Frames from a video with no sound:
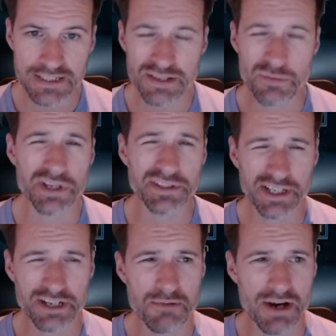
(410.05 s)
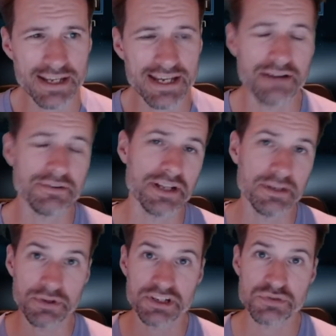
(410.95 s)
Then we are done on my account
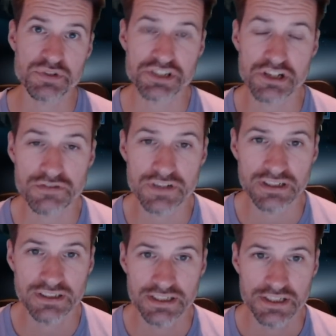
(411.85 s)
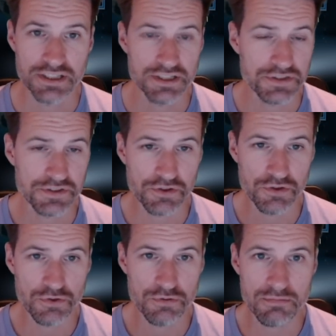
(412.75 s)
and we're going to switch over
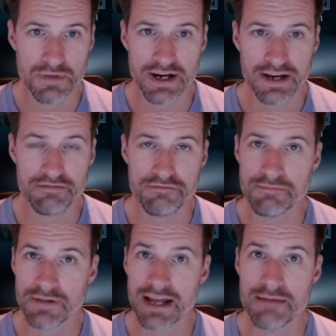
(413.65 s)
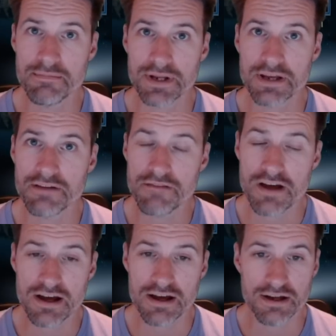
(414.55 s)
to my clan
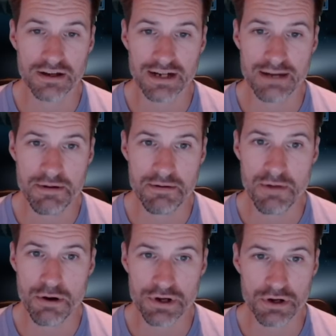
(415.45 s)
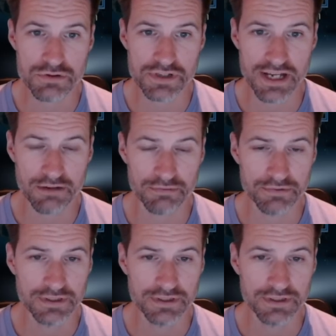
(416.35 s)
member Moko's account.